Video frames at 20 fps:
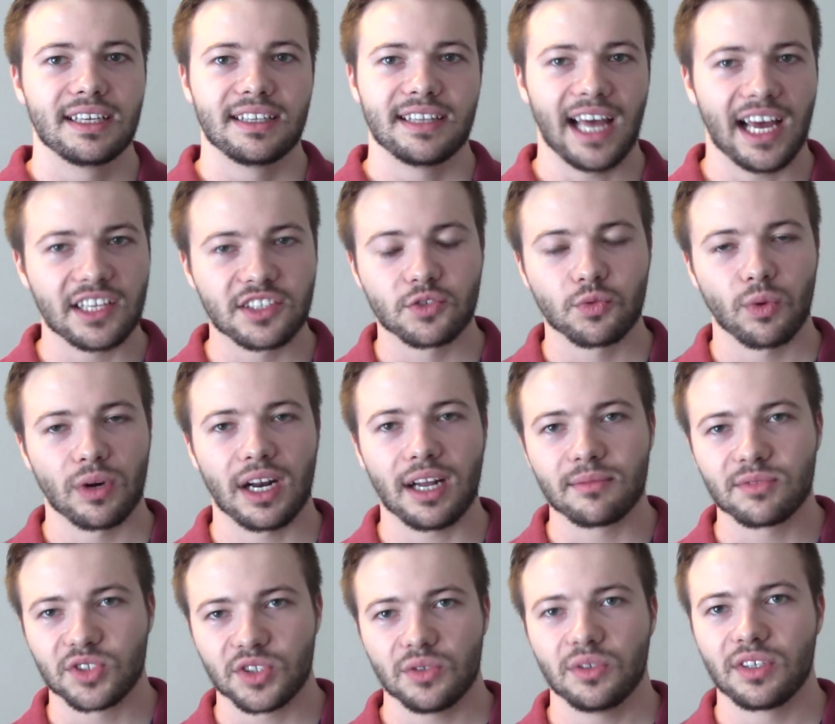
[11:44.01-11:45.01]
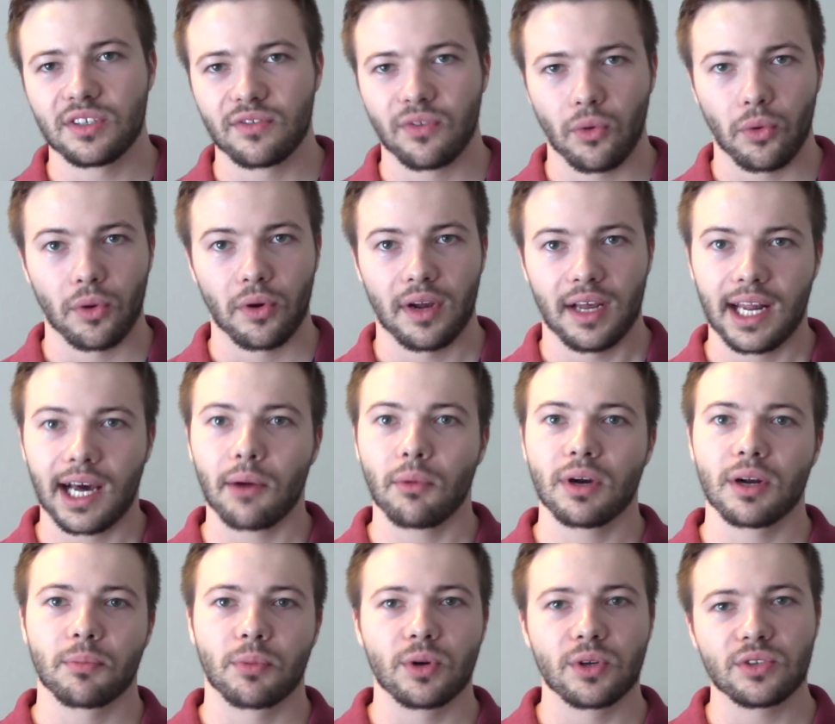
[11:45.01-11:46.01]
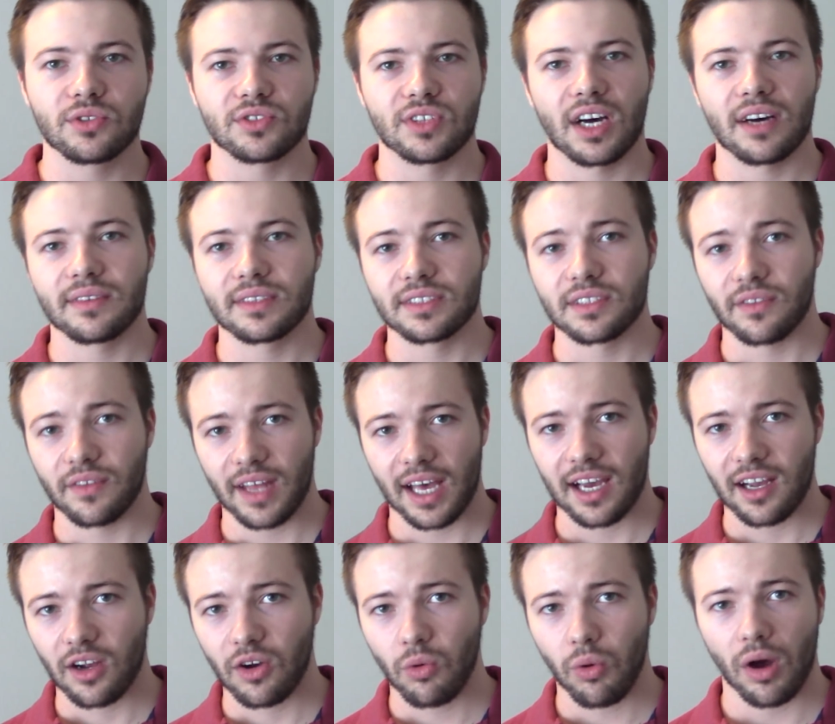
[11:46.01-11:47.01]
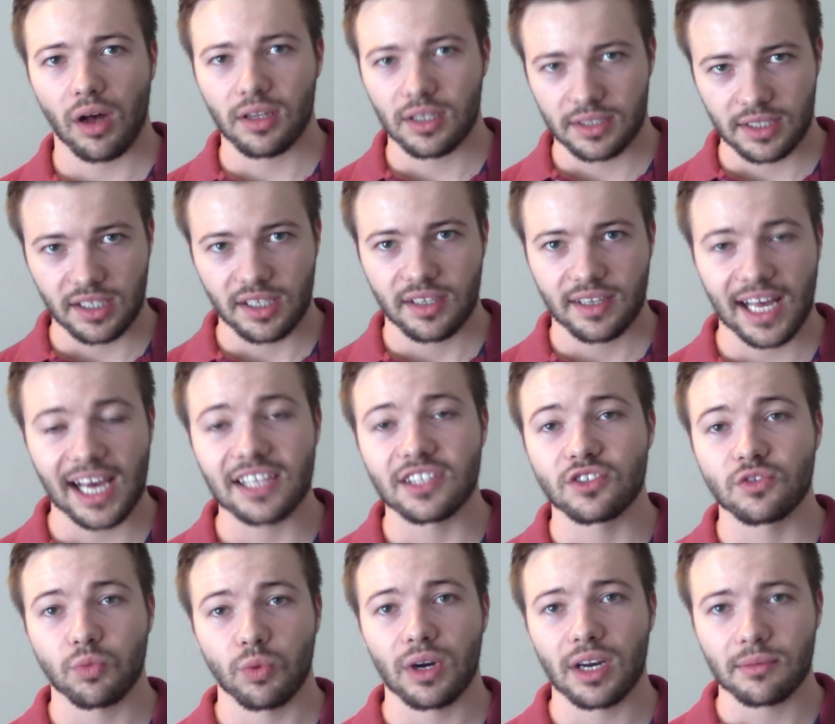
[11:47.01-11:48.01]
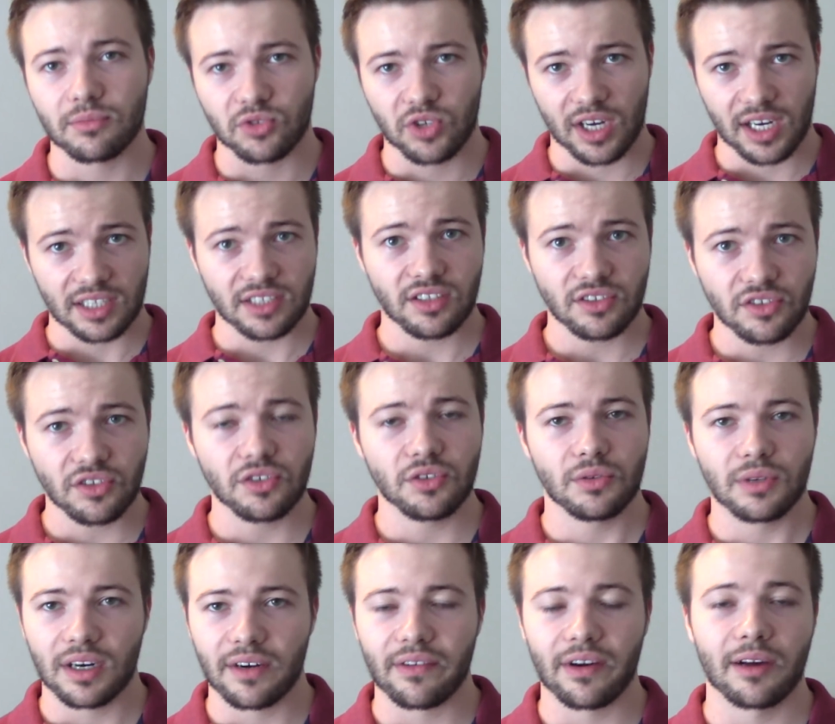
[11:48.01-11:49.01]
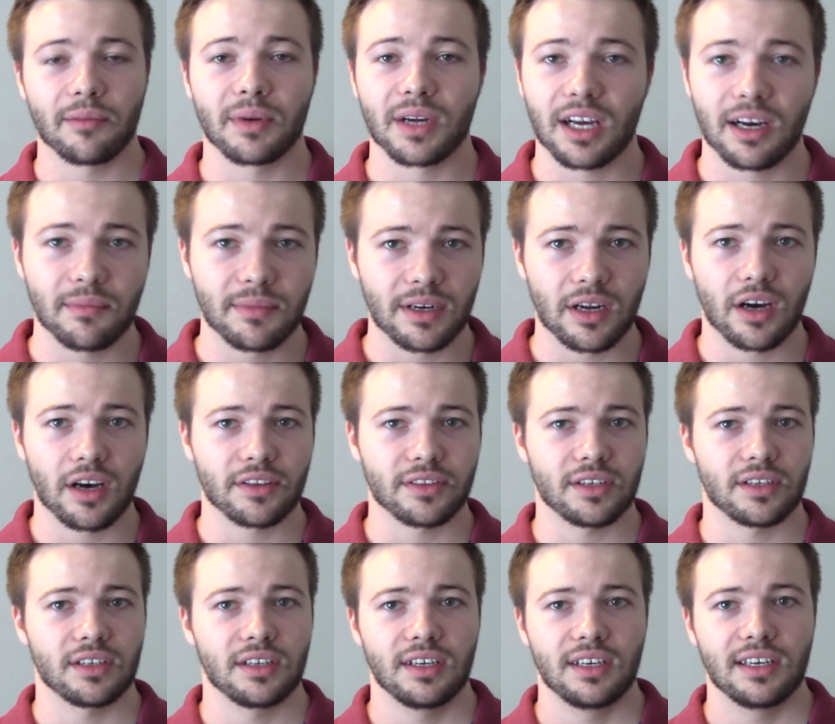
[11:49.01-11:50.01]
That's what I'm shooting for. And I want to produce novels of that quality. That's what I'm trying to do whenever I become an author.